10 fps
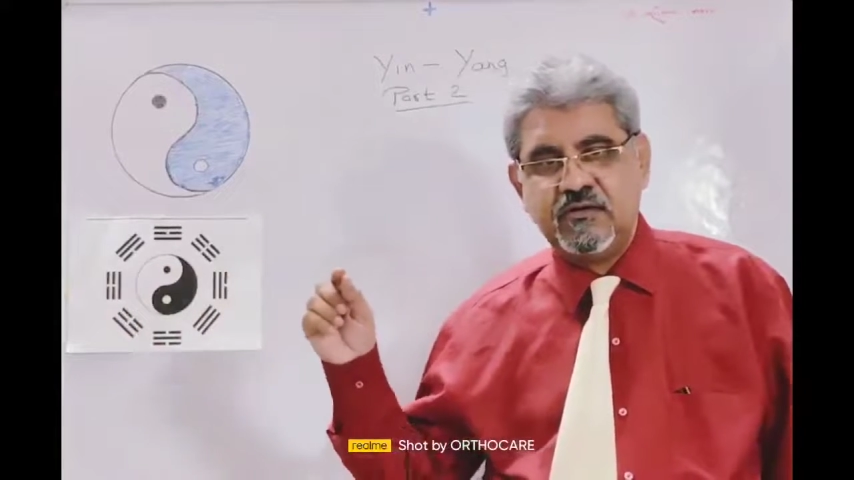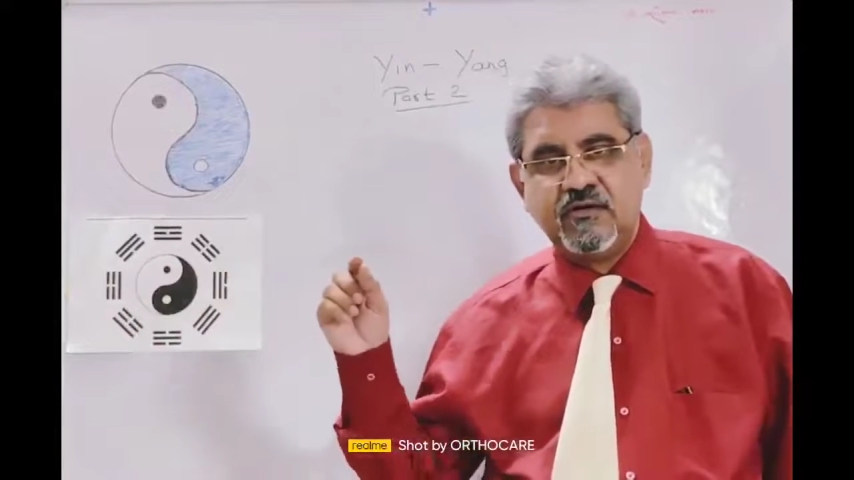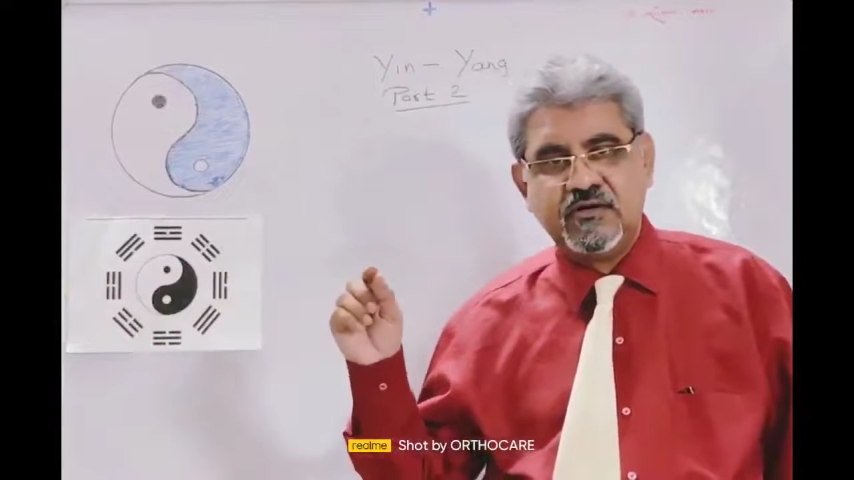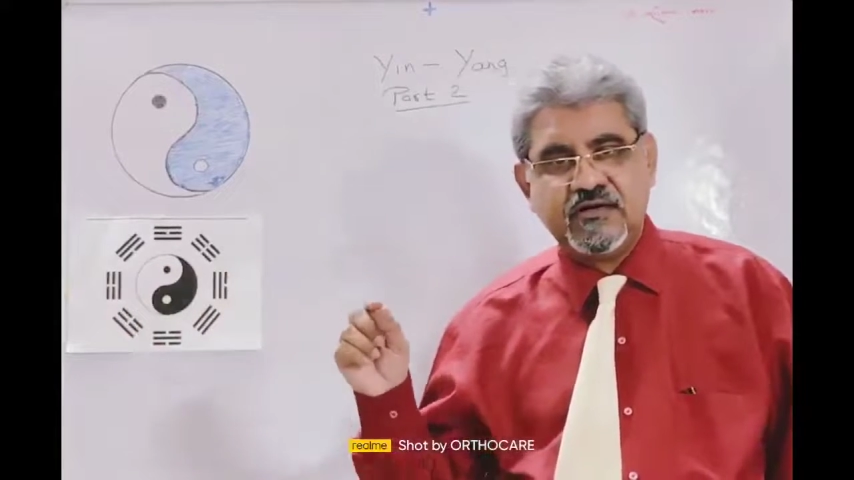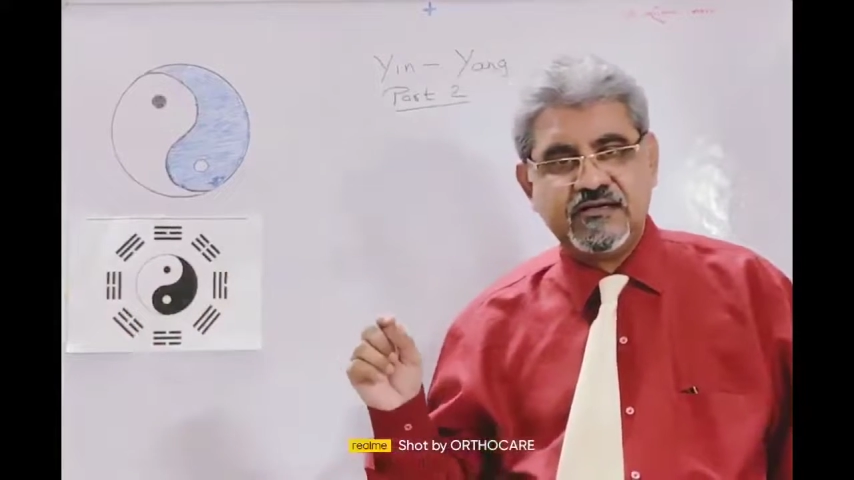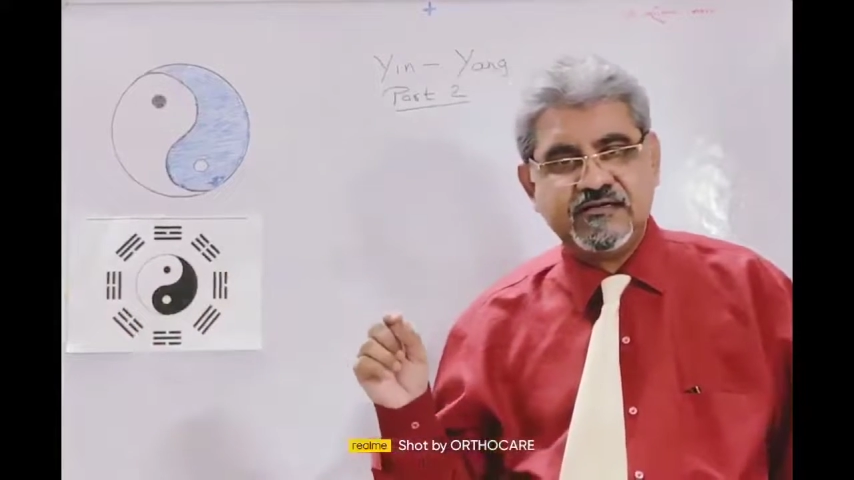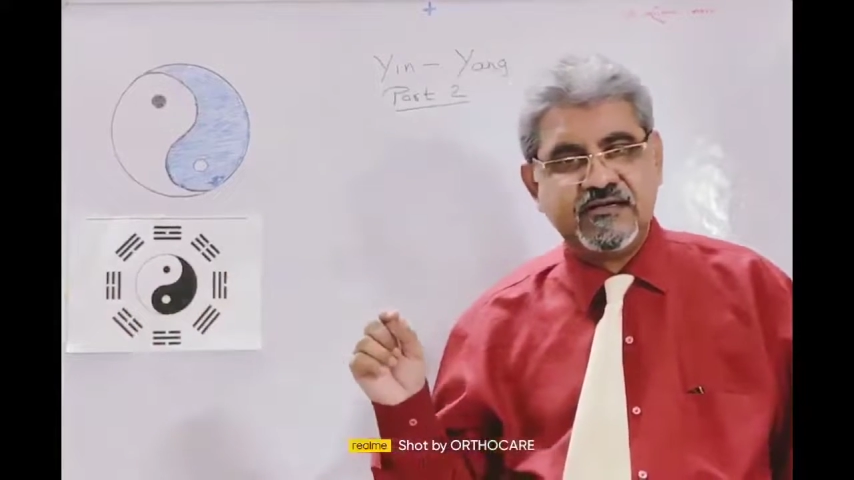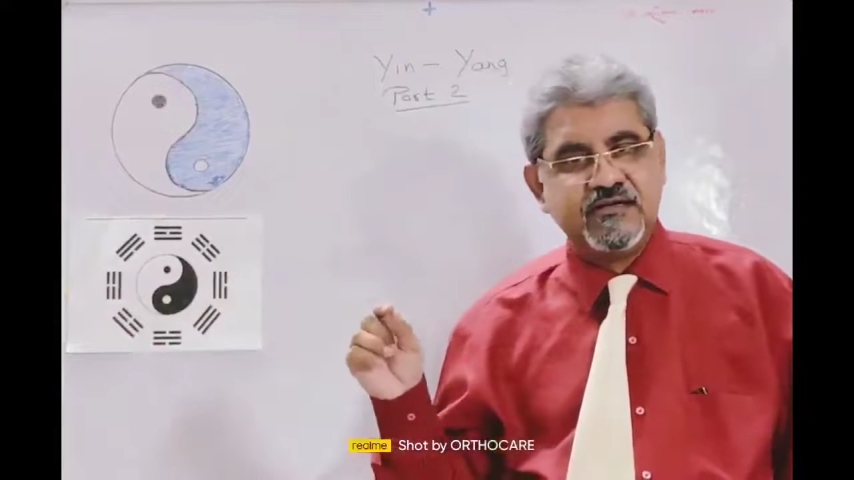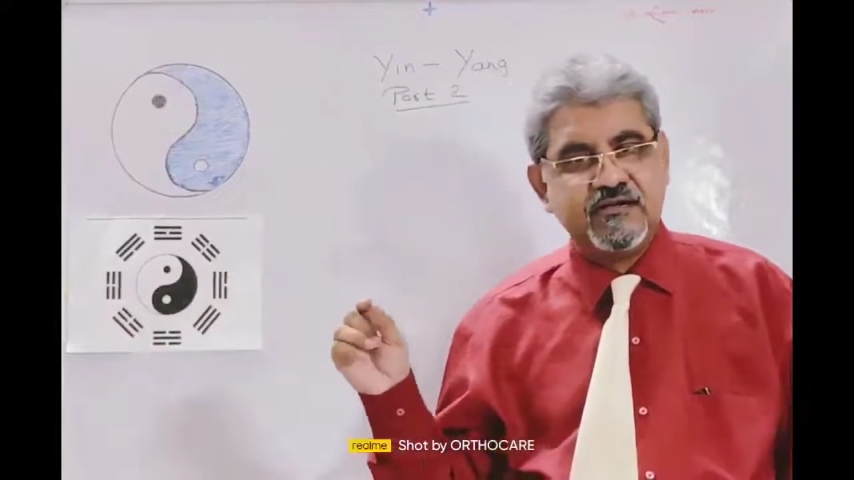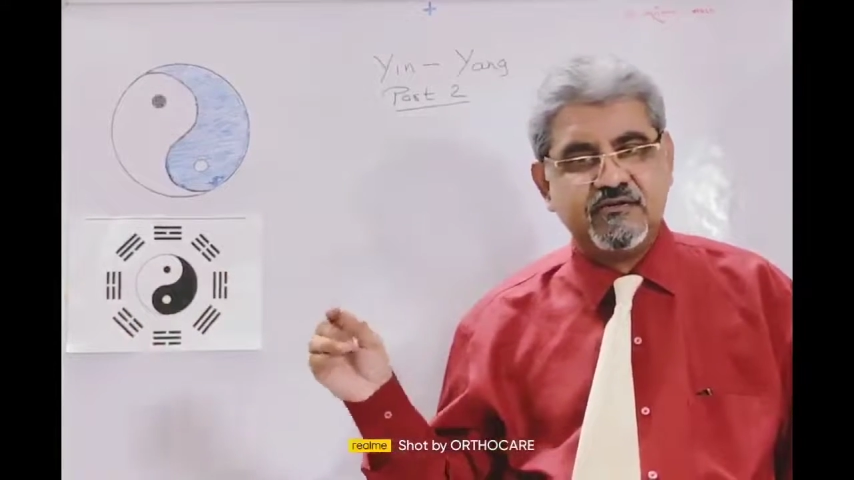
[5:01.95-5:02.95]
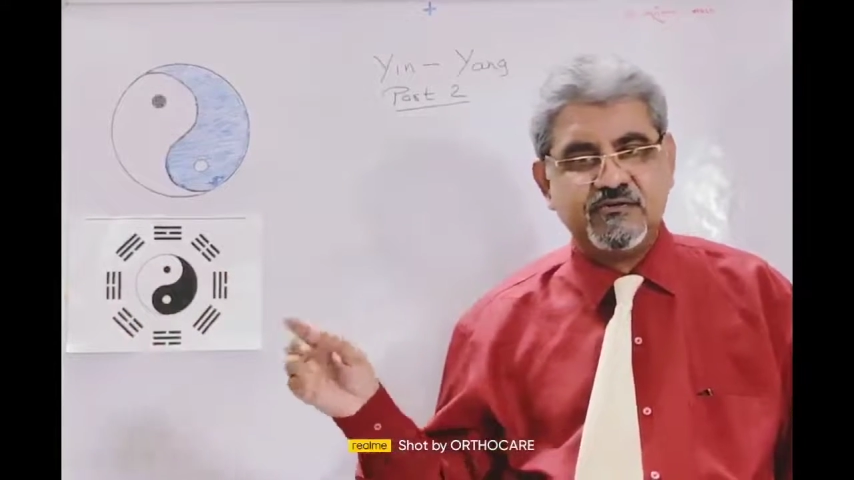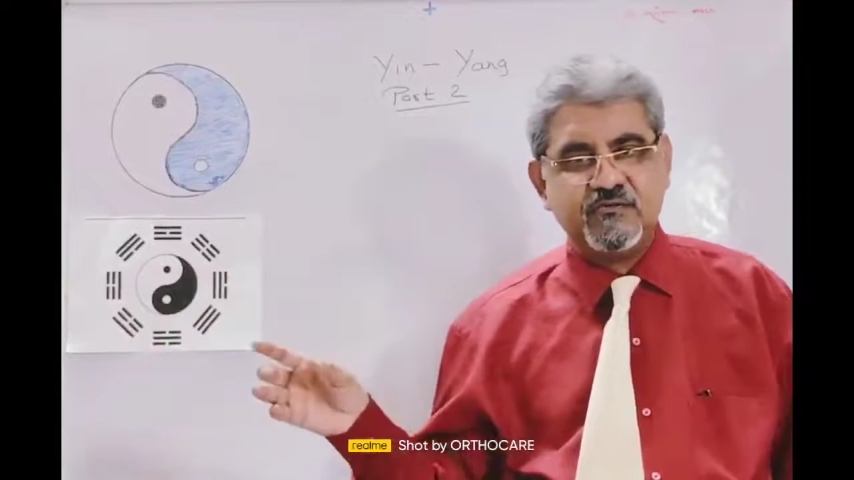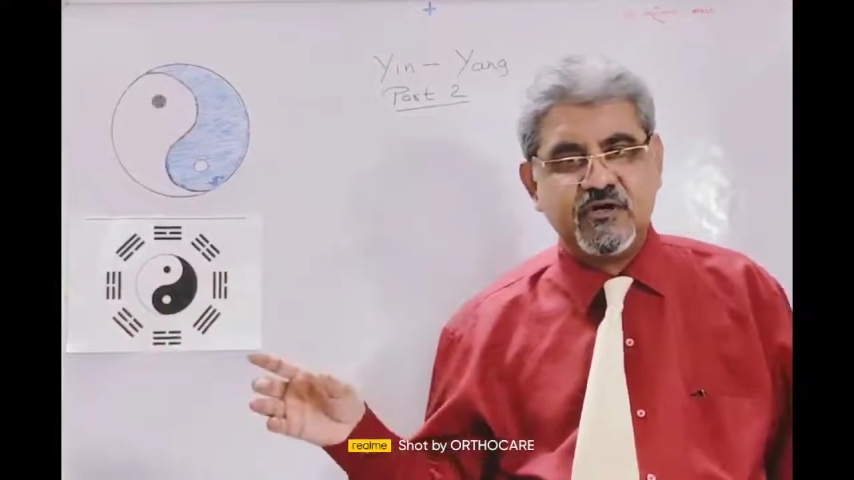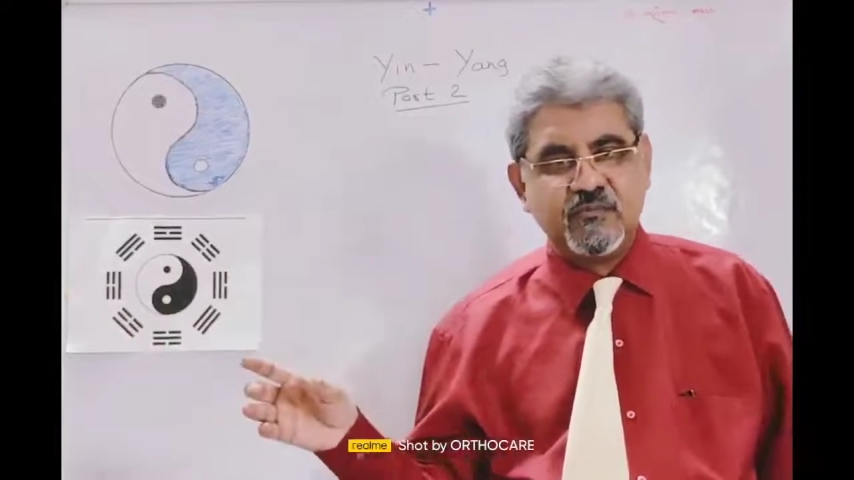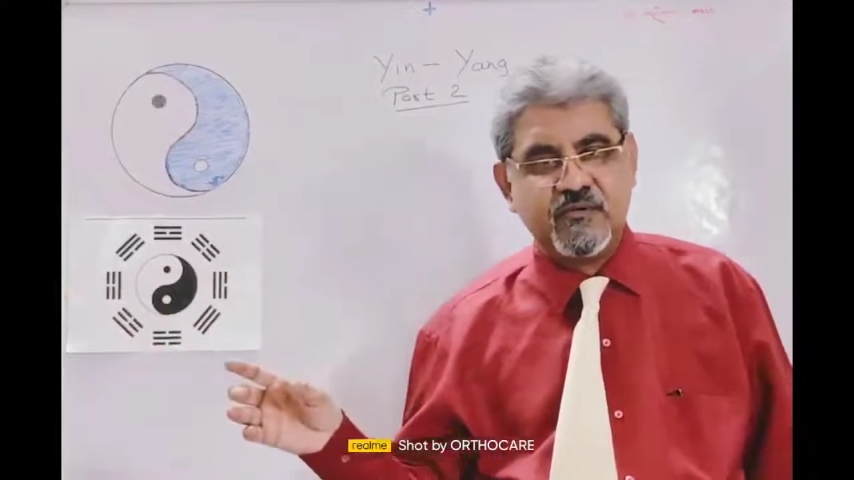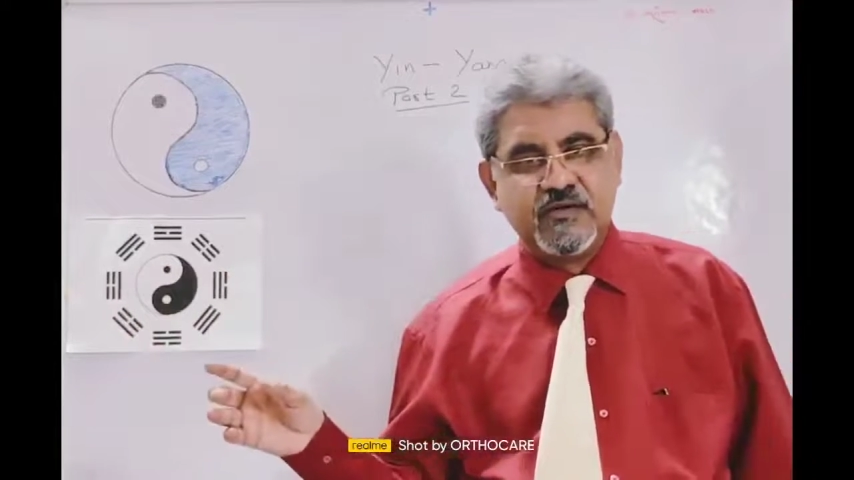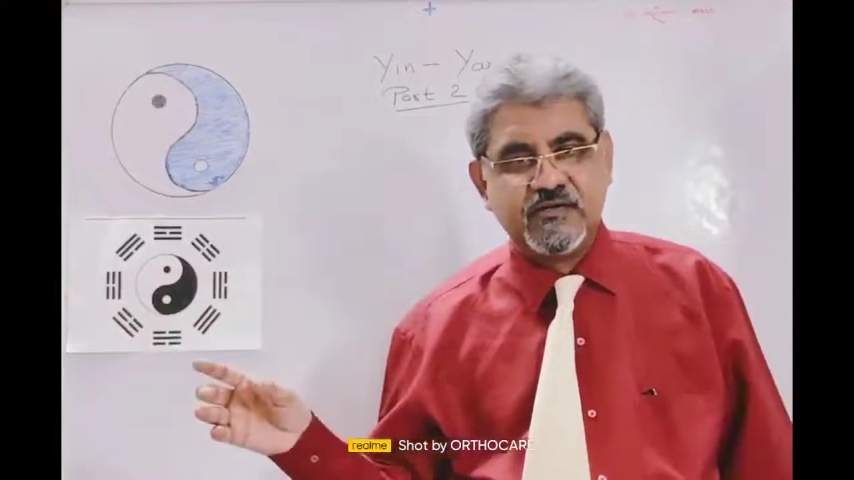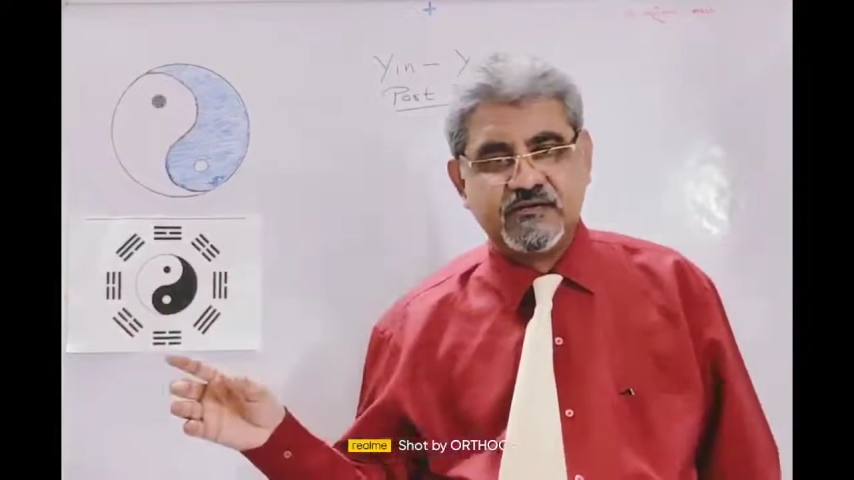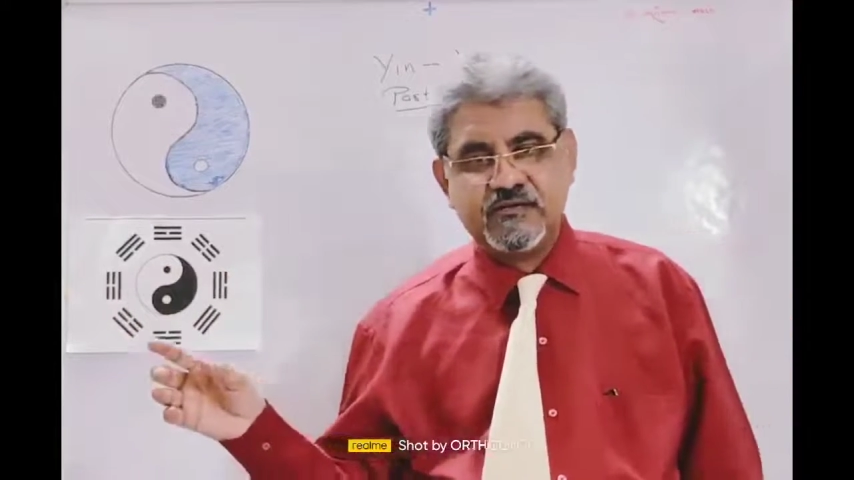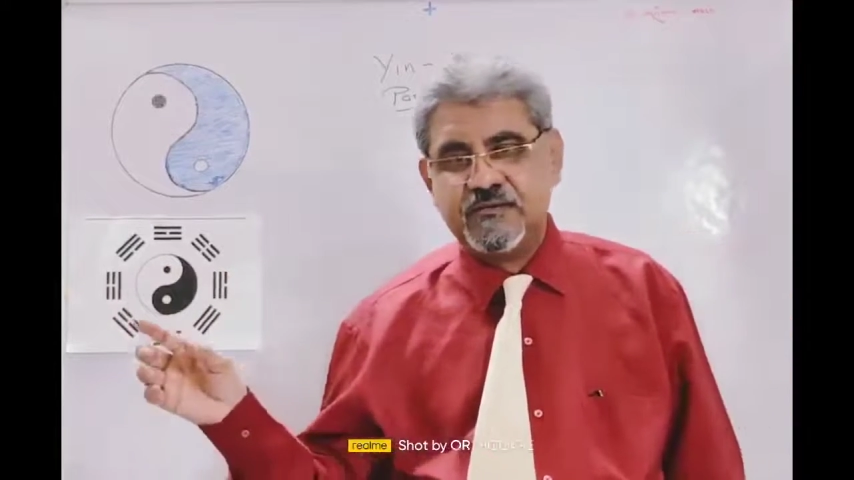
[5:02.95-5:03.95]
contrasted into small
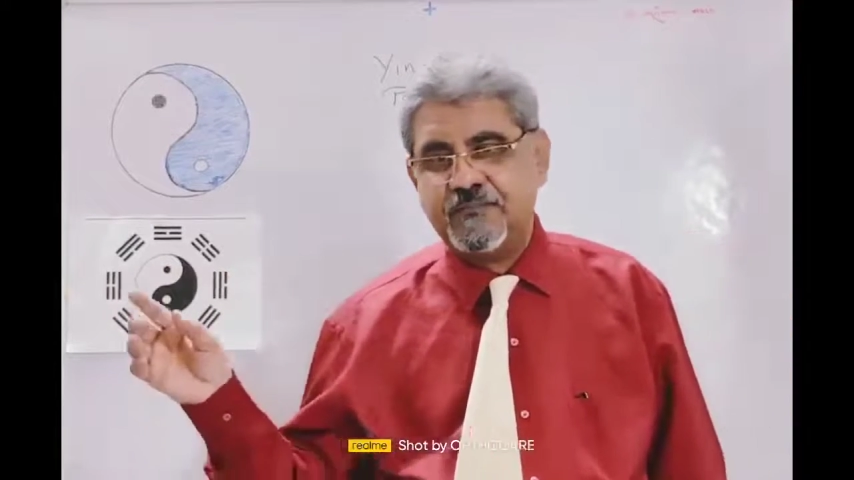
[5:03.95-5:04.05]
parts,